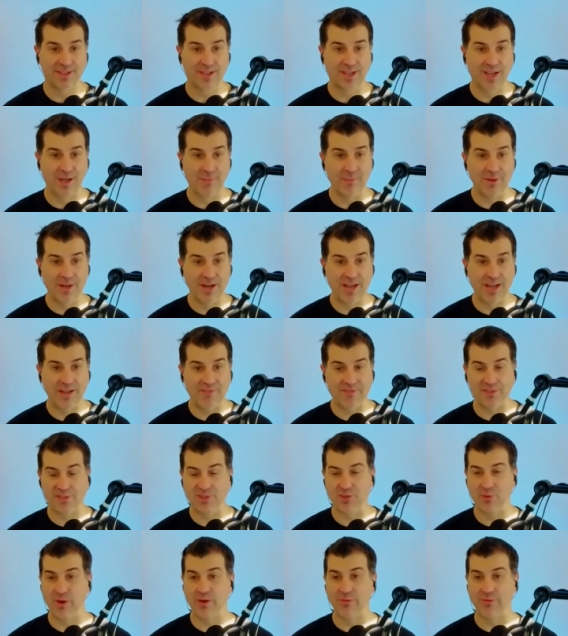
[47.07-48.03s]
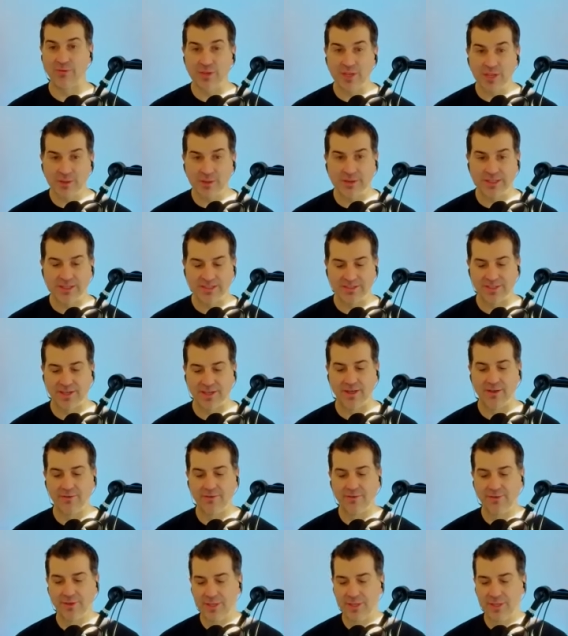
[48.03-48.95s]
I'm going to have to do everything myself.